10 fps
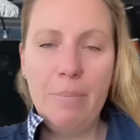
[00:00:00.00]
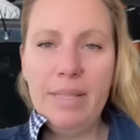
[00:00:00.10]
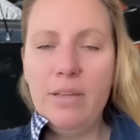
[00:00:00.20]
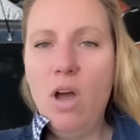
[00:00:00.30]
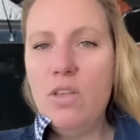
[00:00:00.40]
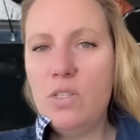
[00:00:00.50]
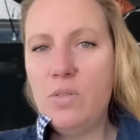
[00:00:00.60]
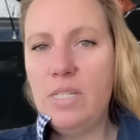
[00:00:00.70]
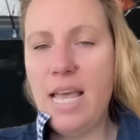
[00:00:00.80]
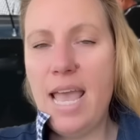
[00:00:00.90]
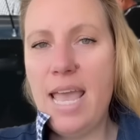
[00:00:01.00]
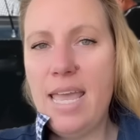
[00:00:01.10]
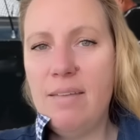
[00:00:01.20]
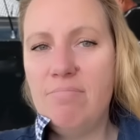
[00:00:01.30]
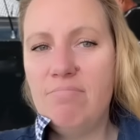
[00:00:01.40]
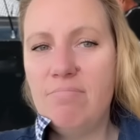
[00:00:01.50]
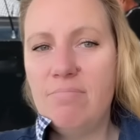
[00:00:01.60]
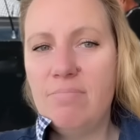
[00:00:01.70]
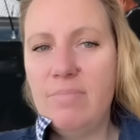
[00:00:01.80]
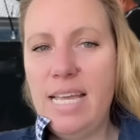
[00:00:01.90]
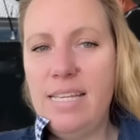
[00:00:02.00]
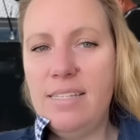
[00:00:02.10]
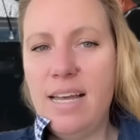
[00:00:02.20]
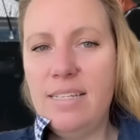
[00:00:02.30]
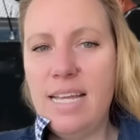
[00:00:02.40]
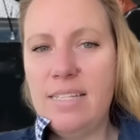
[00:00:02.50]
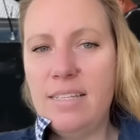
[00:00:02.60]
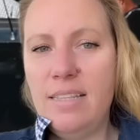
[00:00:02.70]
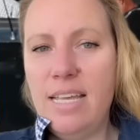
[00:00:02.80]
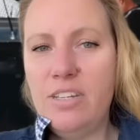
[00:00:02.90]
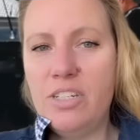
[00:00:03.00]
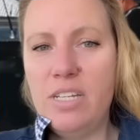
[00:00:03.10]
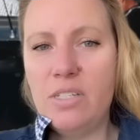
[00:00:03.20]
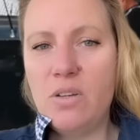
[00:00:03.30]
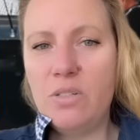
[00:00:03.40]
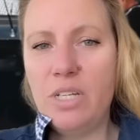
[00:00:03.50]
But they also say a sudden escalation is not